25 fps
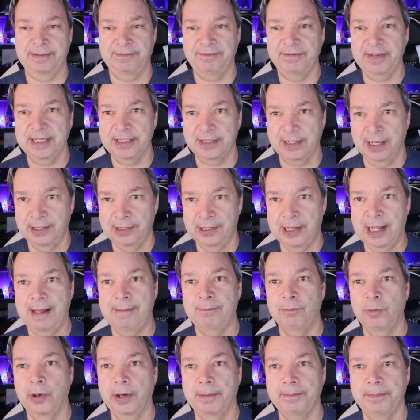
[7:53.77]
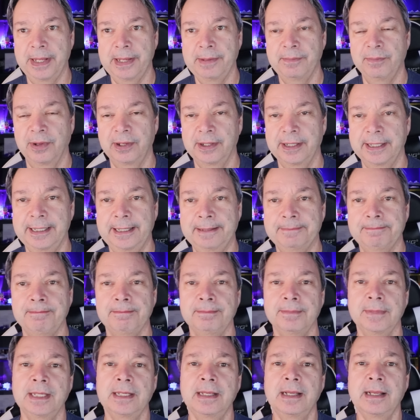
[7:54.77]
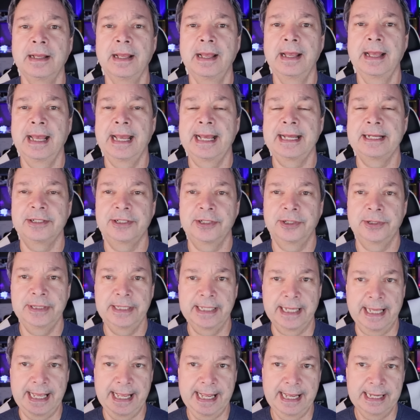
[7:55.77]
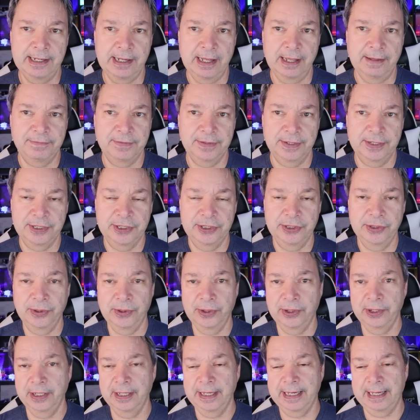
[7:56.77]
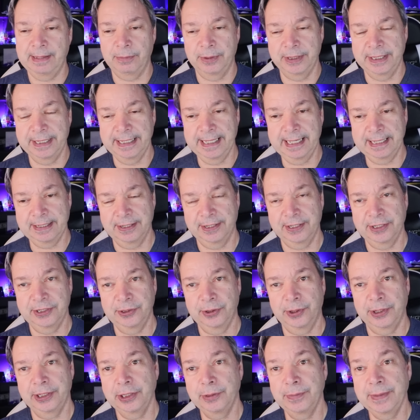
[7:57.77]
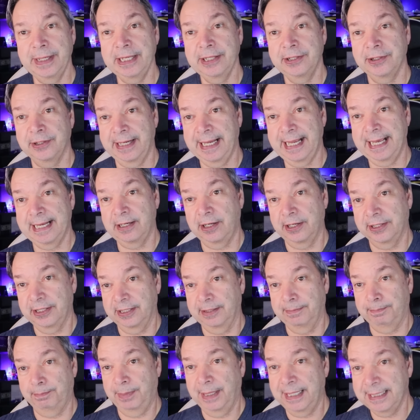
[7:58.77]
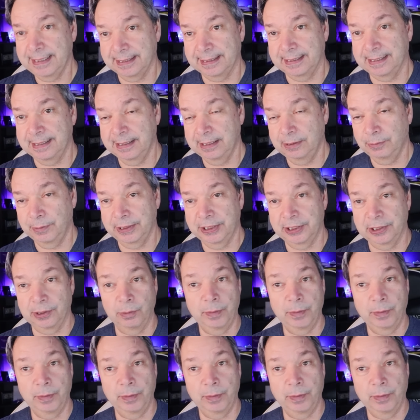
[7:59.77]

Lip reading: that fit a lot more people in it. And so you head off to the shore, and when you get to the shore, you either head onto the buses, which